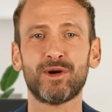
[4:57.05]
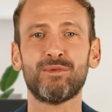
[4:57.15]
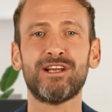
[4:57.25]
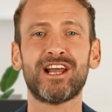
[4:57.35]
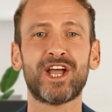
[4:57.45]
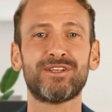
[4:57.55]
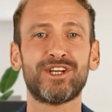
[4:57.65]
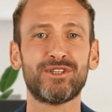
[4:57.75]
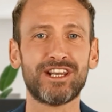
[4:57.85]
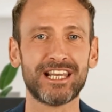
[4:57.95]
We can
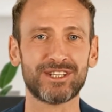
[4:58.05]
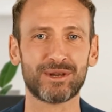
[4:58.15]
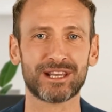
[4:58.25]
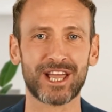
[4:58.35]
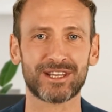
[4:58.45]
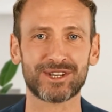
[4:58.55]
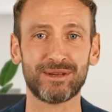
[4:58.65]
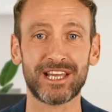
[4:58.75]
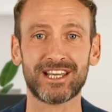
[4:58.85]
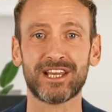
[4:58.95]
also easily
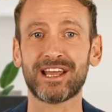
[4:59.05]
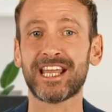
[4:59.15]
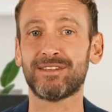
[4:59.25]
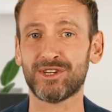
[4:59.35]
customize our app